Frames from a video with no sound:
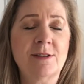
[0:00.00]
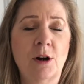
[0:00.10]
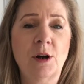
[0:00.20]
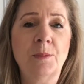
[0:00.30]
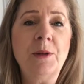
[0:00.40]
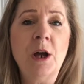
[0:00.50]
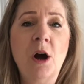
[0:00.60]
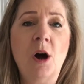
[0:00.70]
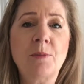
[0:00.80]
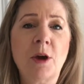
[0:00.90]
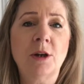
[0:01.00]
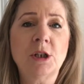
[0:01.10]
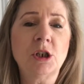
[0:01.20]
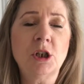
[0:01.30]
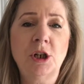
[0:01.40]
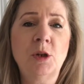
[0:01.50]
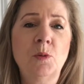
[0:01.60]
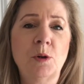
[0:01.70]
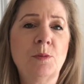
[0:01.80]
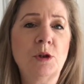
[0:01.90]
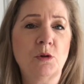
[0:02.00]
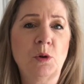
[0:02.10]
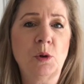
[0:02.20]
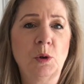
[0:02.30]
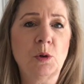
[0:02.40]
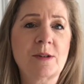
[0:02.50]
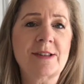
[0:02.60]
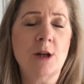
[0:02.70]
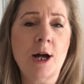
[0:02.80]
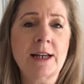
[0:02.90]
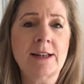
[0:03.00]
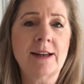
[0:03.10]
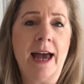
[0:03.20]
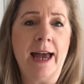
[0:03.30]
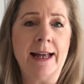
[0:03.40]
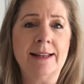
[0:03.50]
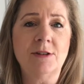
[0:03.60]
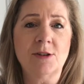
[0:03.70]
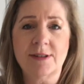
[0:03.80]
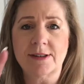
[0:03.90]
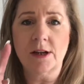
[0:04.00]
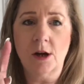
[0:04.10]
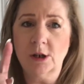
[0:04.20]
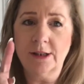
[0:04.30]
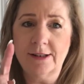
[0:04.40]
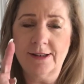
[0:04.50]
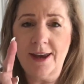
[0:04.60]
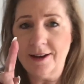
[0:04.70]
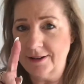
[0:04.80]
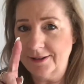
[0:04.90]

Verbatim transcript: So I'm going to show you what my drawer looks like, and just hold on a sec.